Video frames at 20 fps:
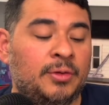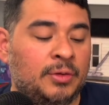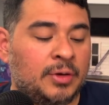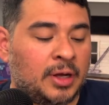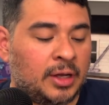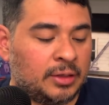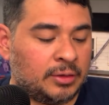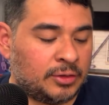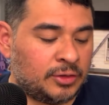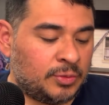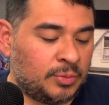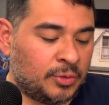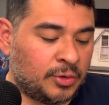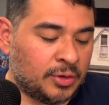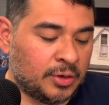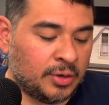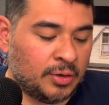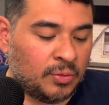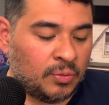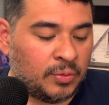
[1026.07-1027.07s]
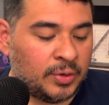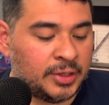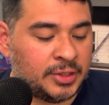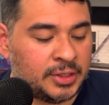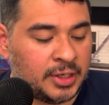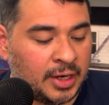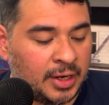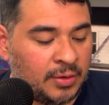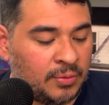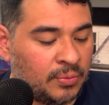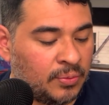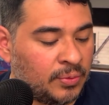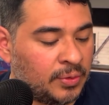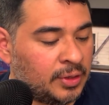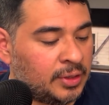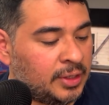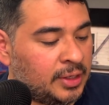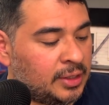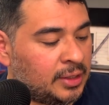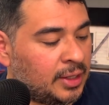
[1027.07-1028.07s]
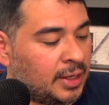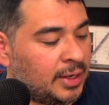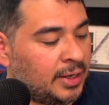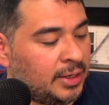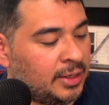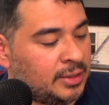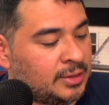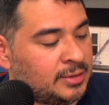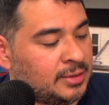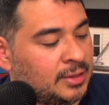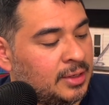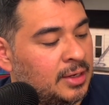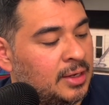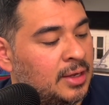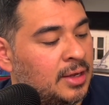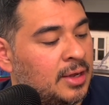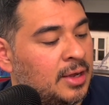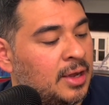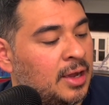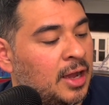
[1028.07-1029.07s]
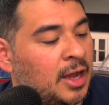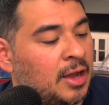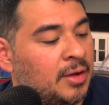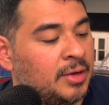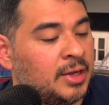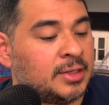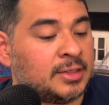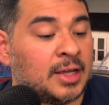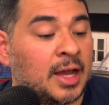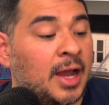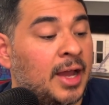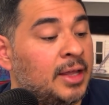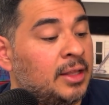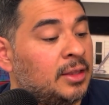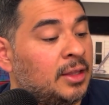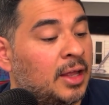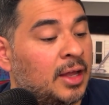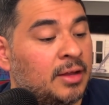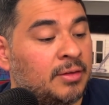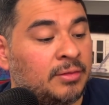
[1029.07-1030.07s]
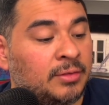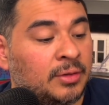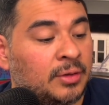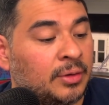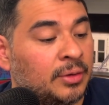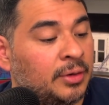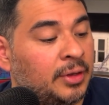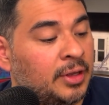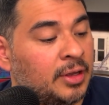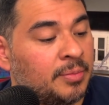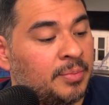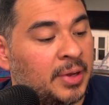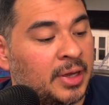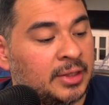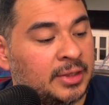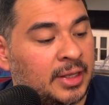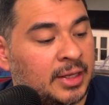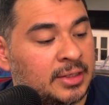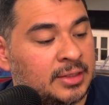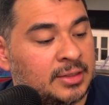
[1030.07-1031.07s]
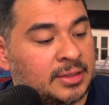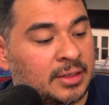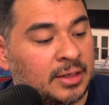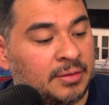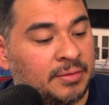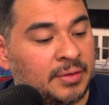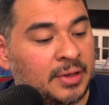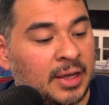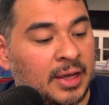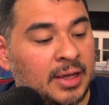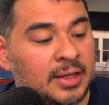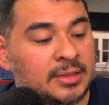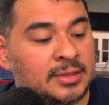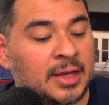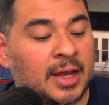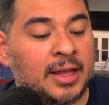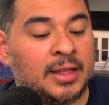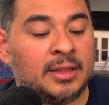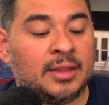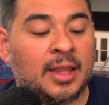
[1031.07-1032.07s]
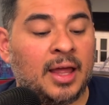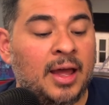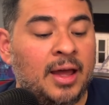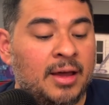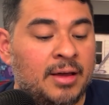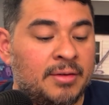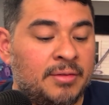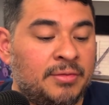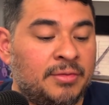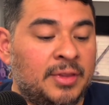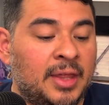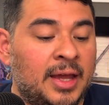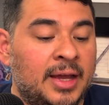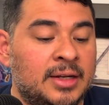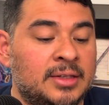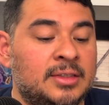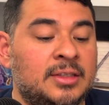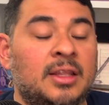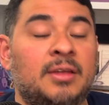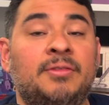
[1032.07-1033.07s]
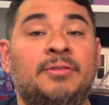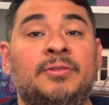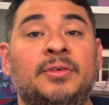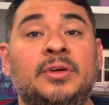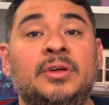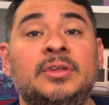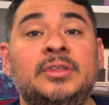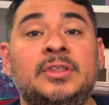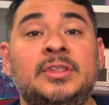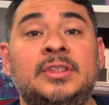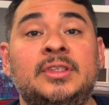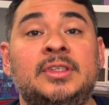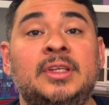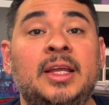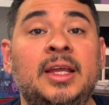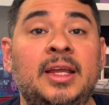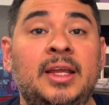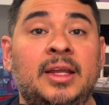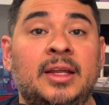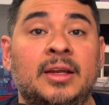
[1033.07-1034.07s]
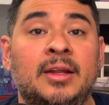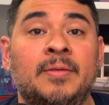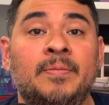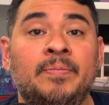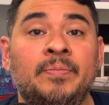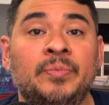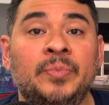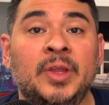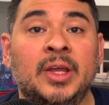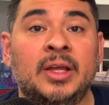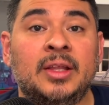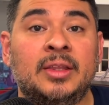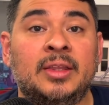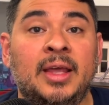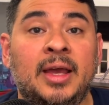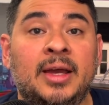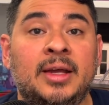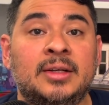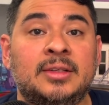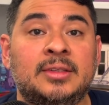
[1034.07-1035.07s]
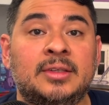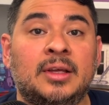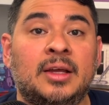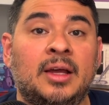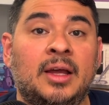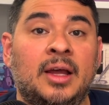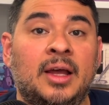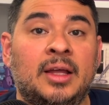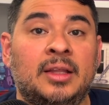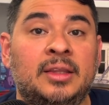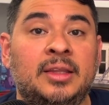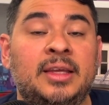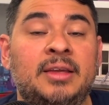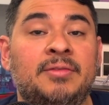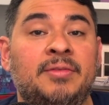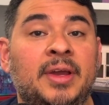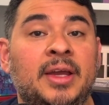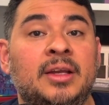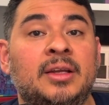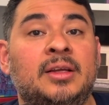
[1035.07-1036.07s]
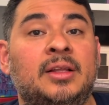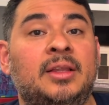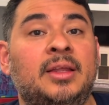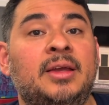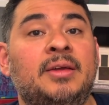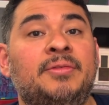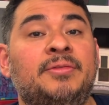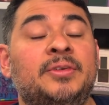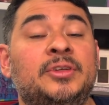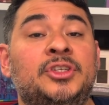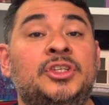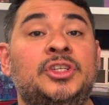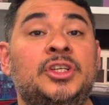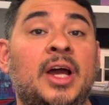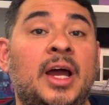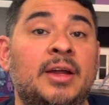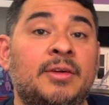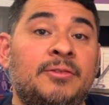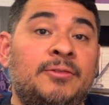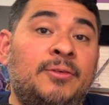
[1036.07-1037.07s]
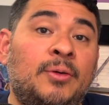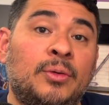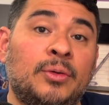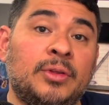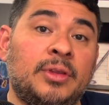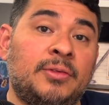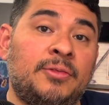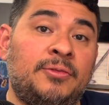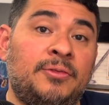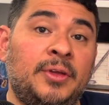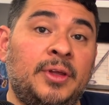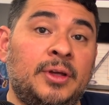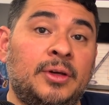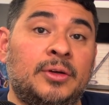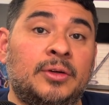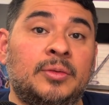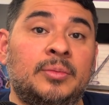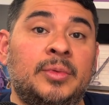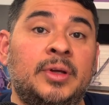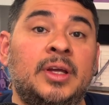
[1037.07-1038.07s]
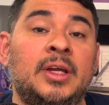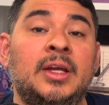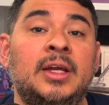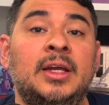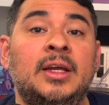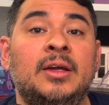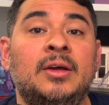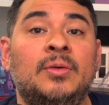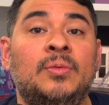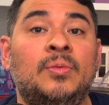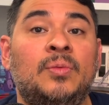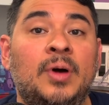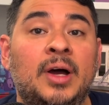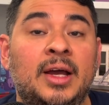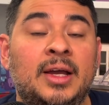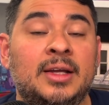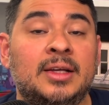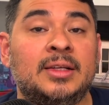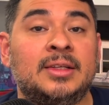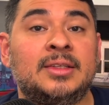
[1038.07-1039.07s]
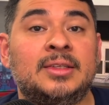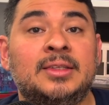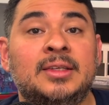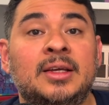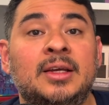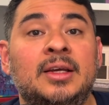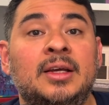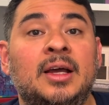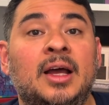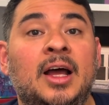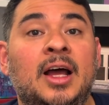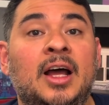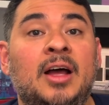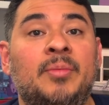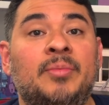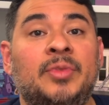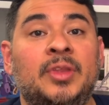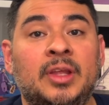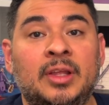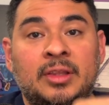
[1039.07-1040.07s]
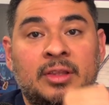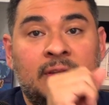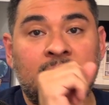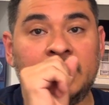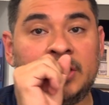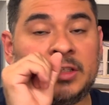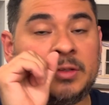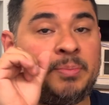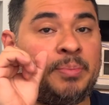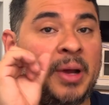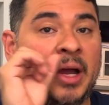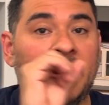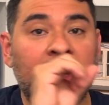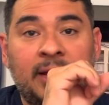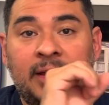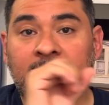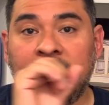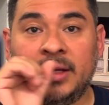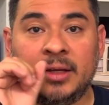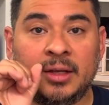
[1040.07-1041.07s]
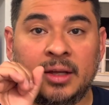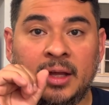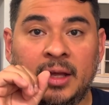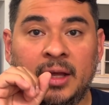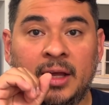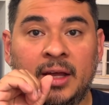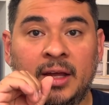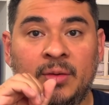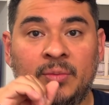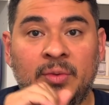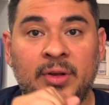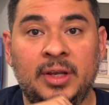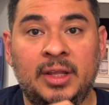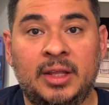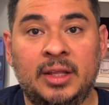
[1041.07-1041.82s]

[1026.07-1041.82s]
Dollars More, which I really liked. Because I love learning about that stuff, guys. I love that the first scene that Lee Van Cleef shot for the film was the spying when